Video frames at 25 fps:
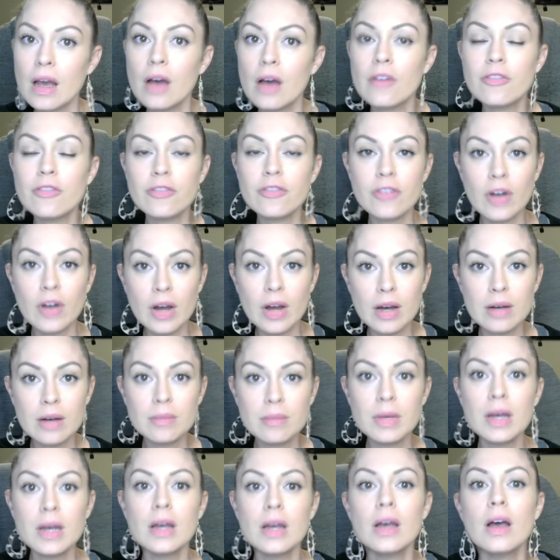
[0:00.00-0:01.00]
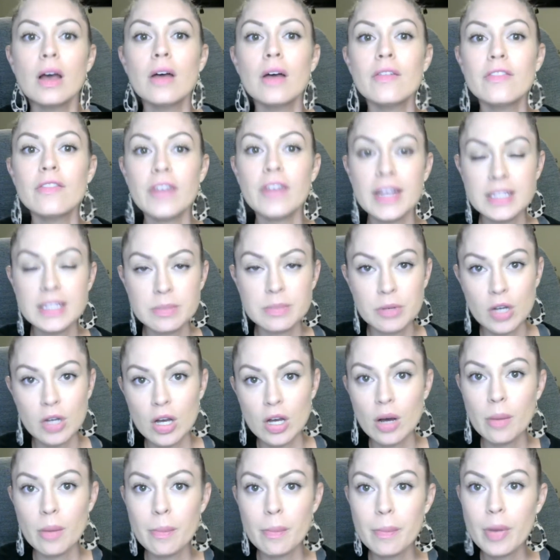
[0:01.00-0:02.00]
from Facebook
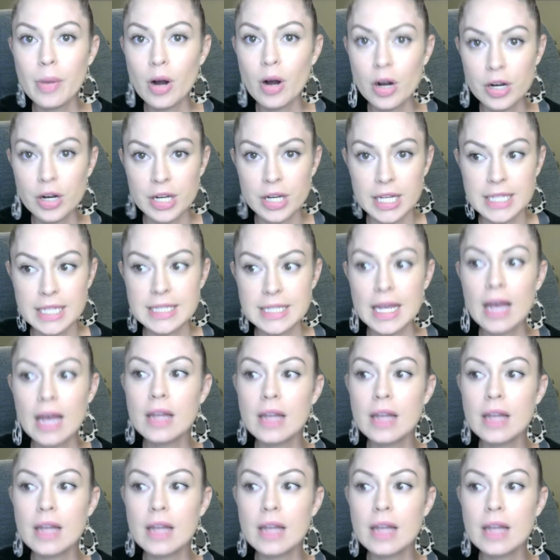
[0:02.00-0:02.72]
parties.